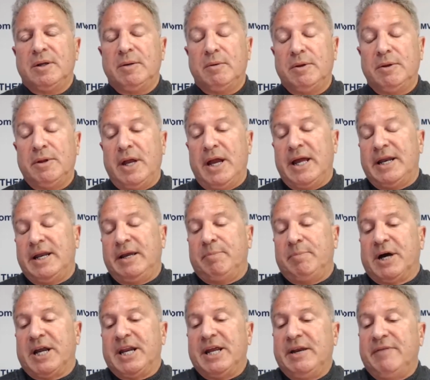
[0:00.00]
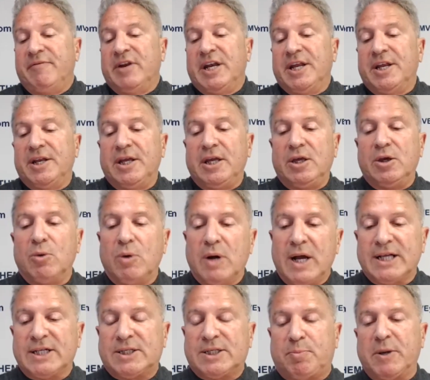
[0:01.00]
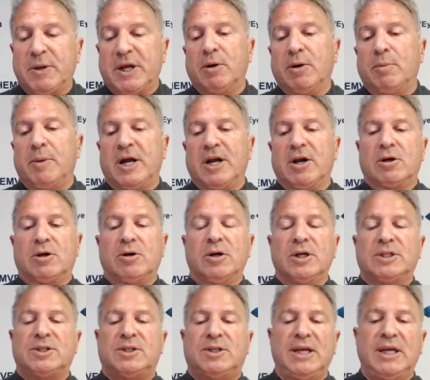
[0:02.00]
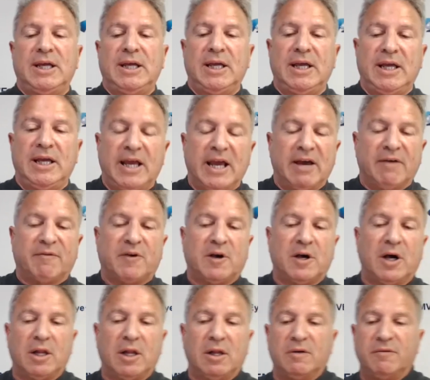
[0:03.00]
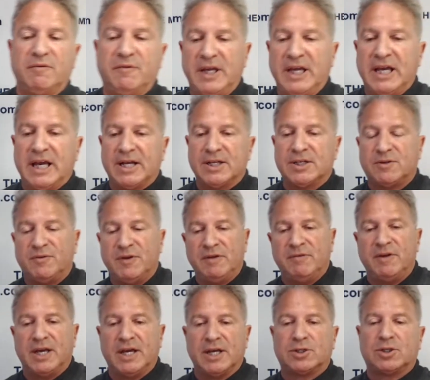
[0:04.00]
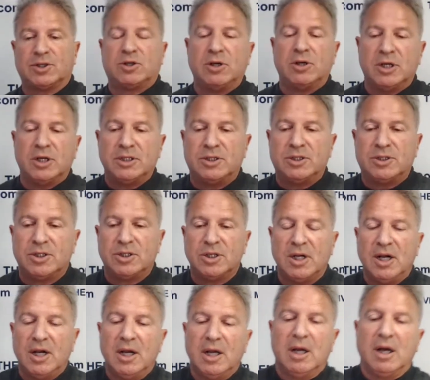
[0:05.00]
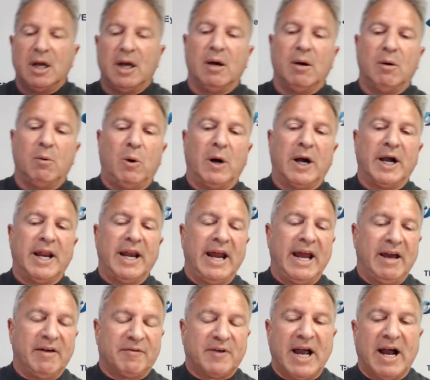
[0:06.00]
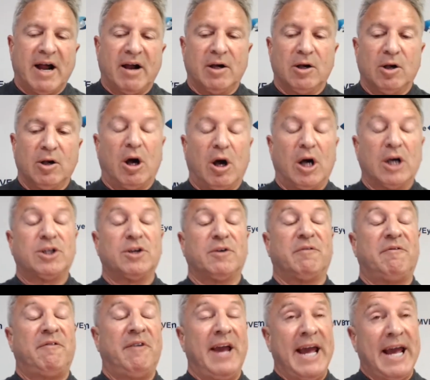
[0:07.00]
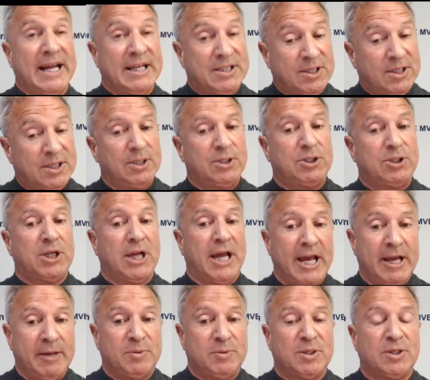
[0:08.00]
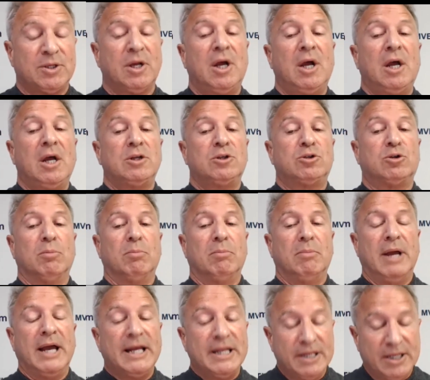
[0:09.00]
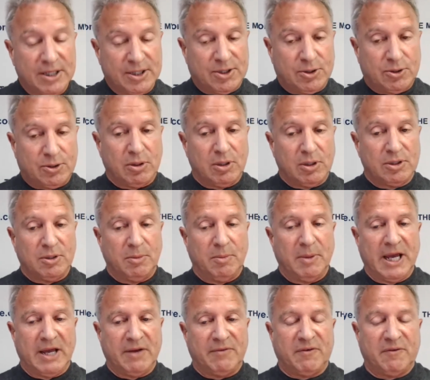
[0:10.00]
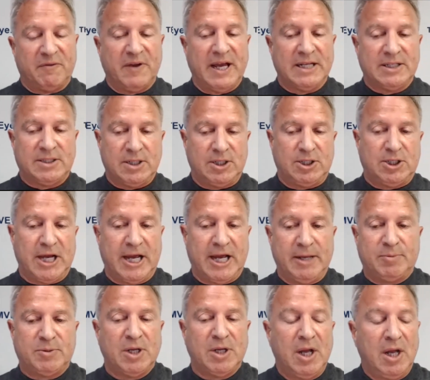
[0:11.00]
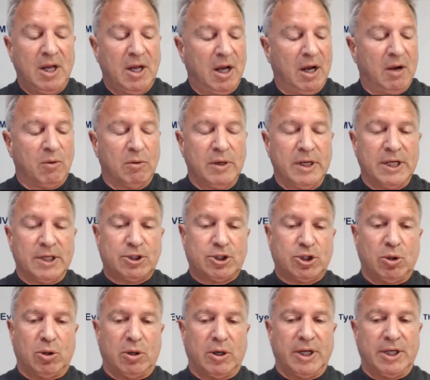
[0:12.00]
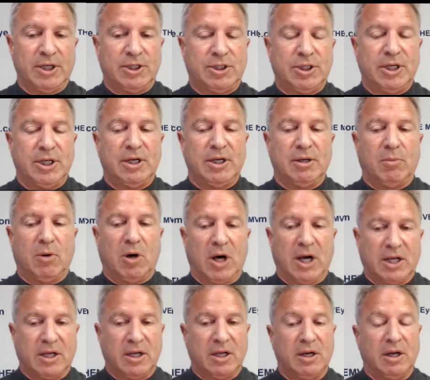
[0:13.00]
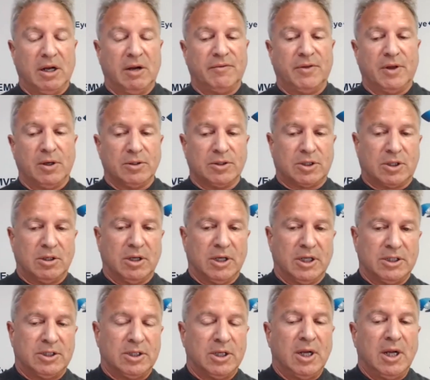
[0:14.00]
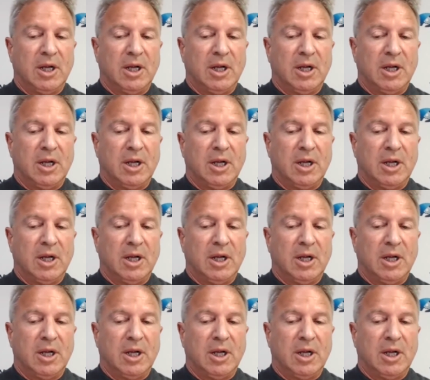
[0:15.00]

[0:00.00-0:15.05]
even in the US, bigger, better goods, DEF color, VS, VVS goods, 1.5 carat and larger, fancy shapes, tremendous demand for fancy shapes, a real shortage in the market of those goods,